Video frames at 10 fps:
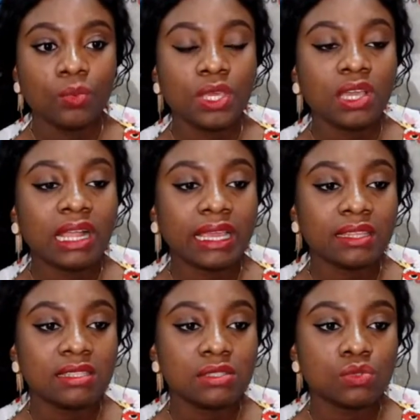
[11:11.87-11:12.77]
We are
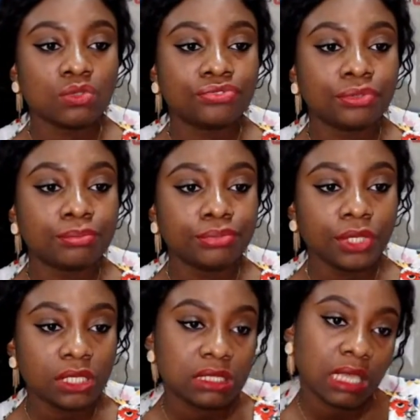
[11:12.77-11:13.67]
getting this one from
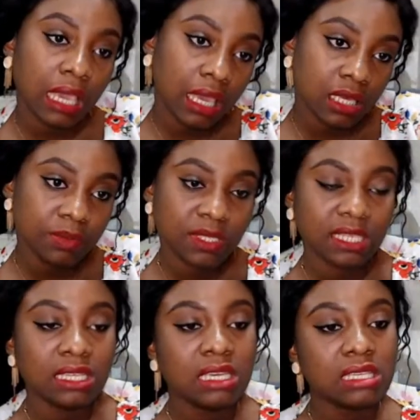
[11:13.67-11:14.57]
Brickscapes,
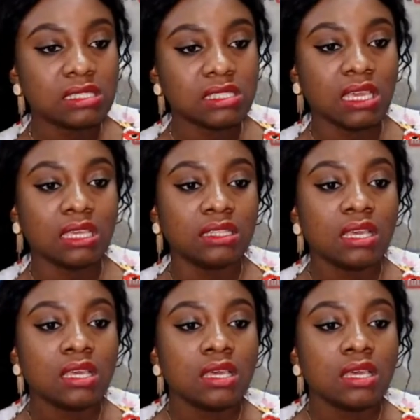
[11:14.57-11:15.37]
and he's saying